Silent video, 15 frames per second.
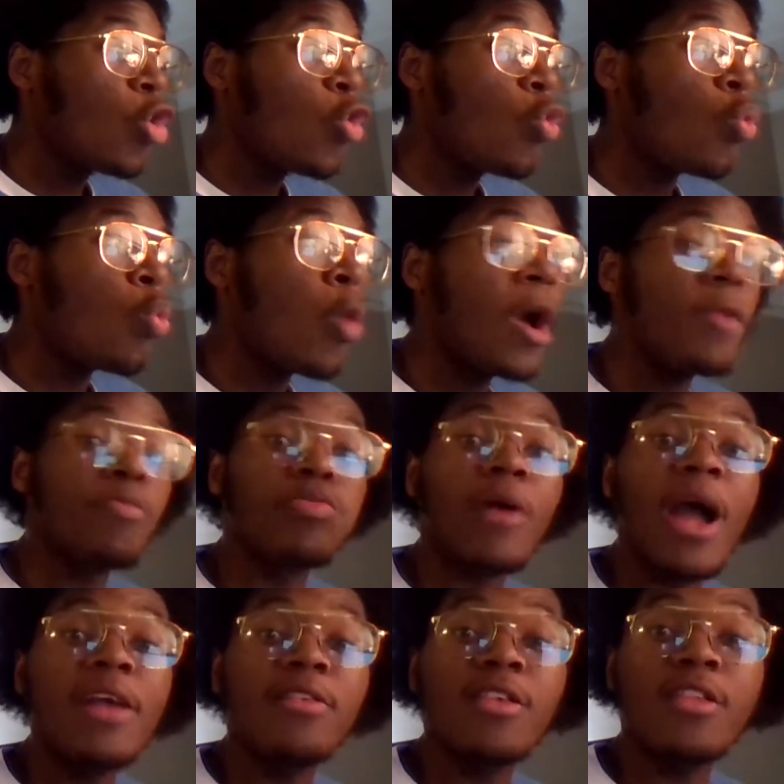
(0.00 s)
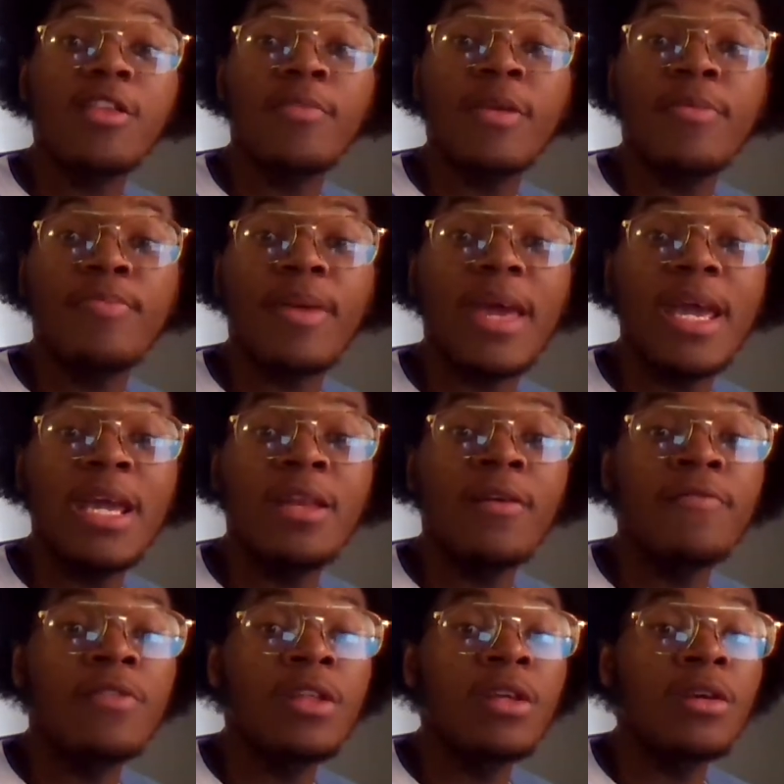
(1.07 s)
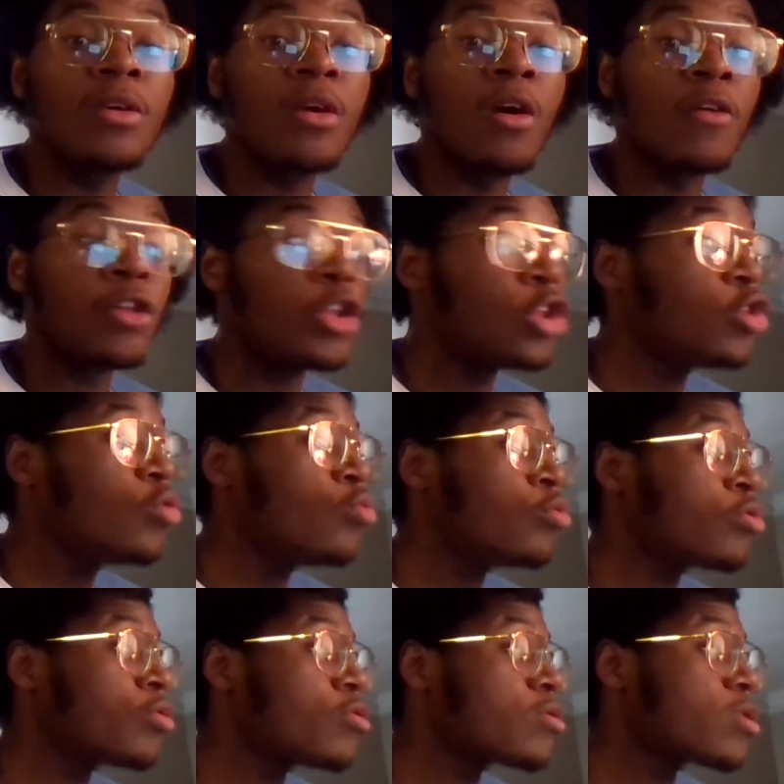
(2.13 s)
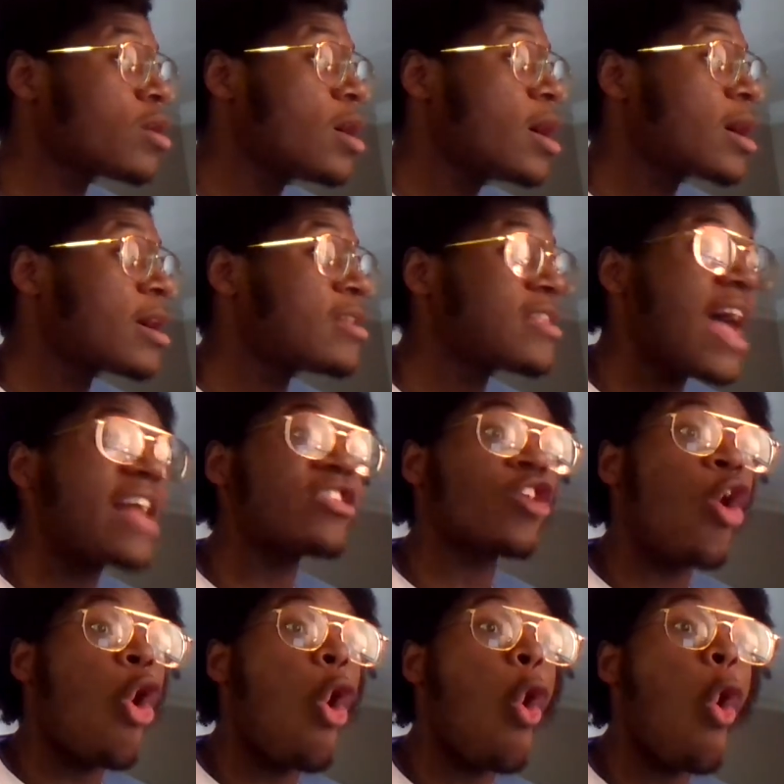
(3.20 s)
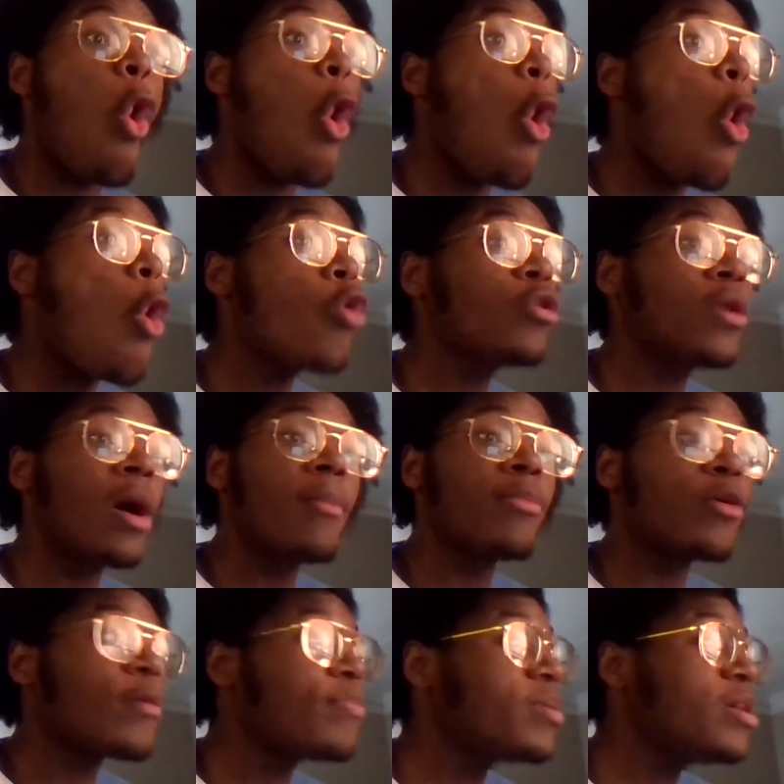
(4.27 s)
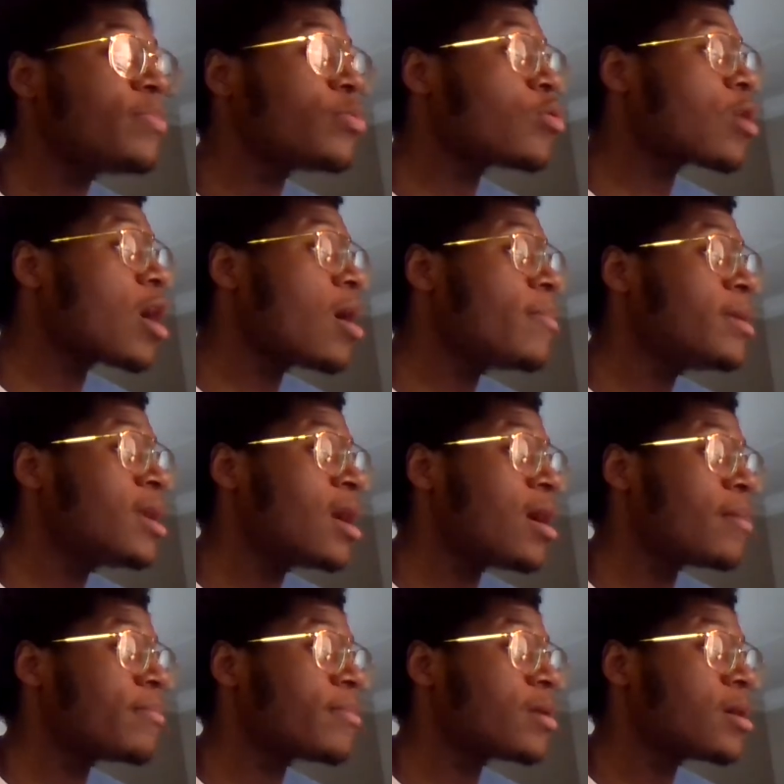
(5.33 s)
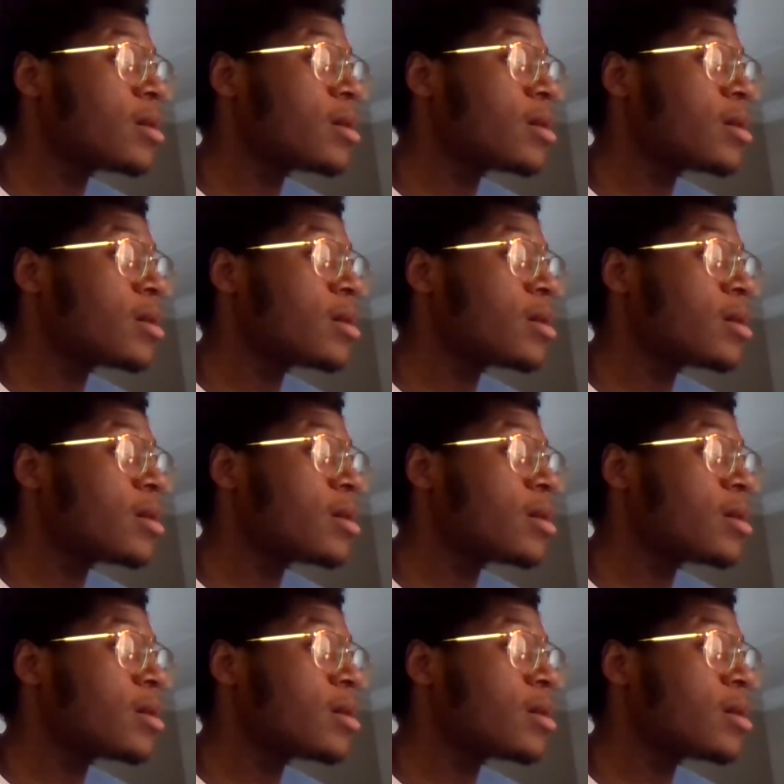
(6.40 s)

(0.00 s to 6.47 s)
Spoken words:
what price is to be paid of the accusers? Because that's a whole number of people coming up.